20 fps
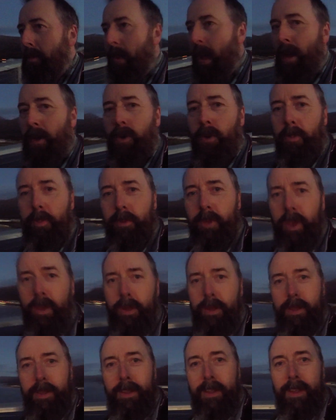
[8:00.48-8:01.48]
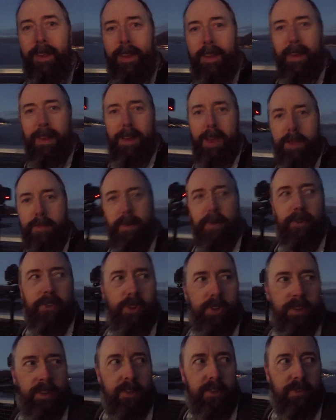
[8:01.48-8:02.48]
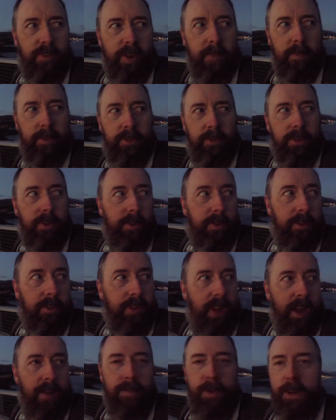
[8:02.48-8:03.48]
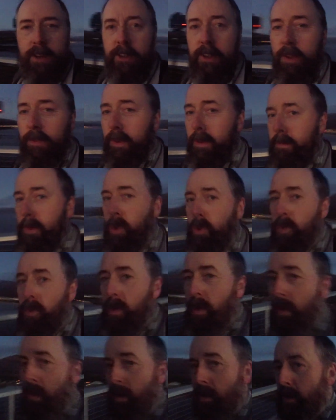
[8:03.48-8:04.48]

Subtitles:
of pack up. So hope you enjoyed the trip to the Skye Bridge. Lovely moon